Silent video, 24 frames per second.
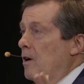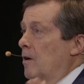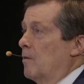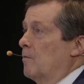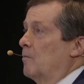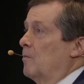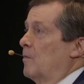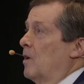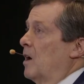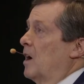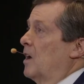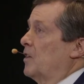
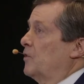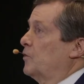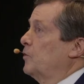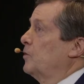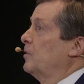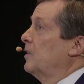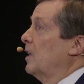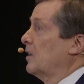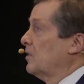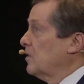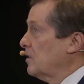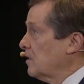from
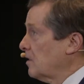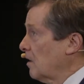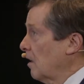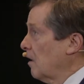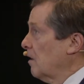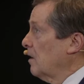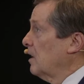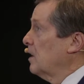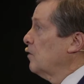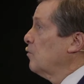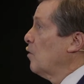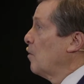us
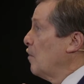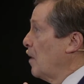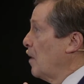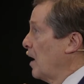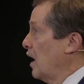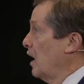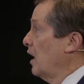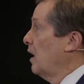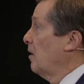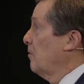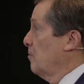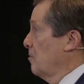necessarily
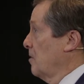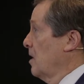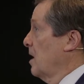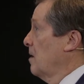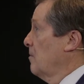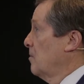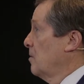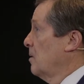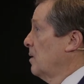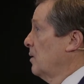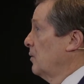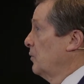remaining
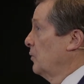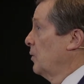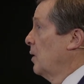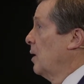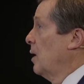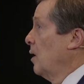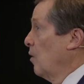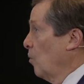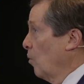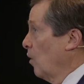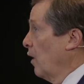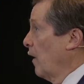forever as
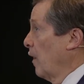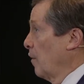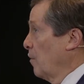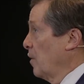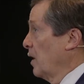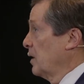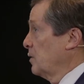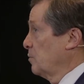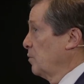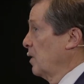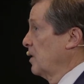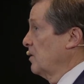one of the
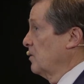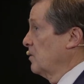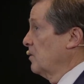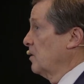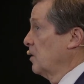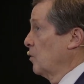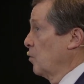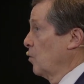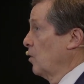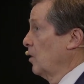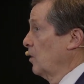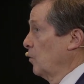best places
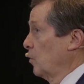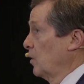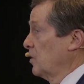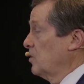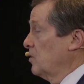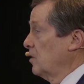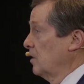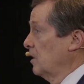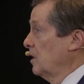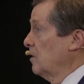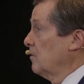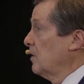in the world in
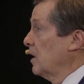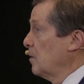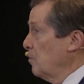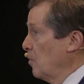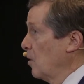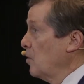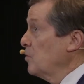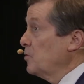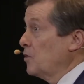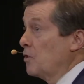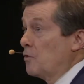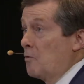which to live. They
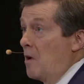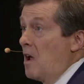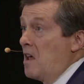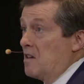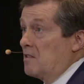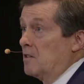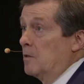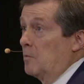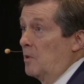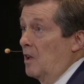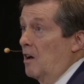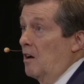pose a
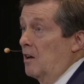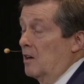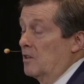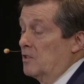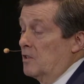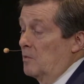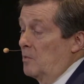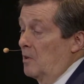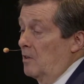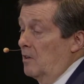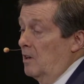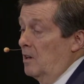threat, to be
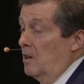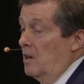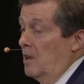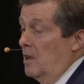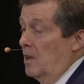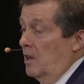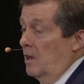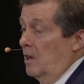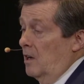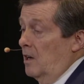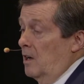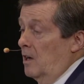honest about it,
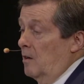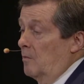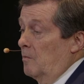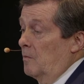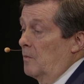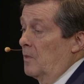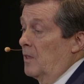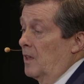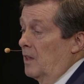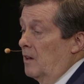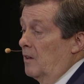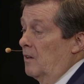
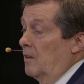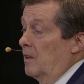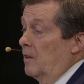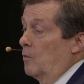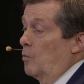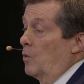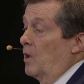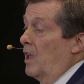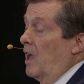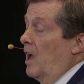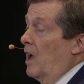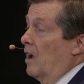
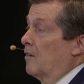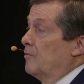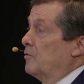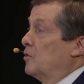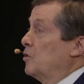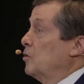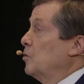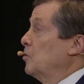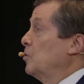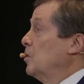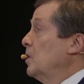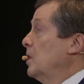that we have
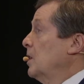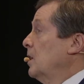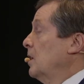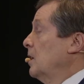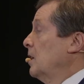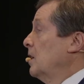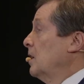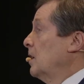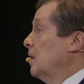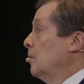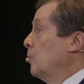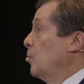to
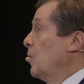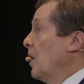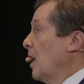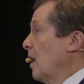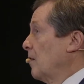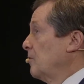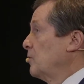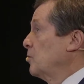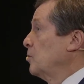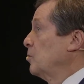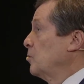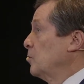
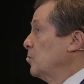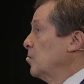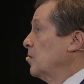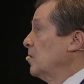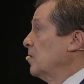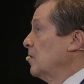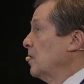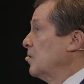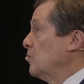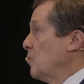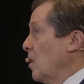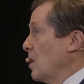
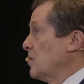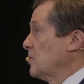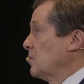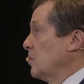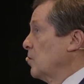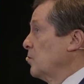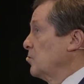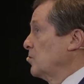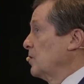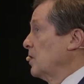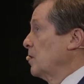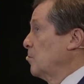address
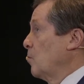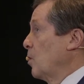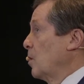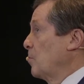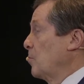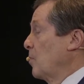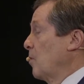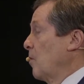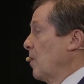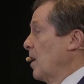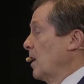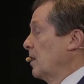those in a
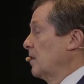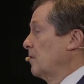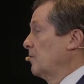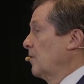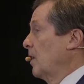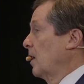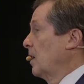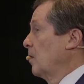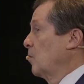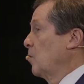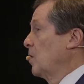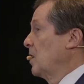more proactive
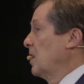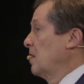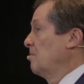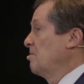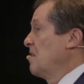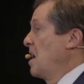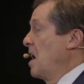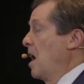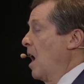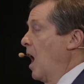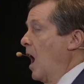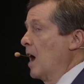kind of way.
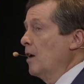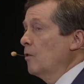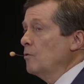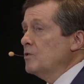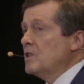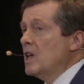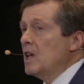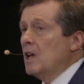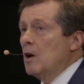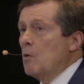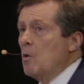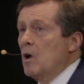I
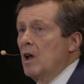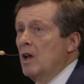don't take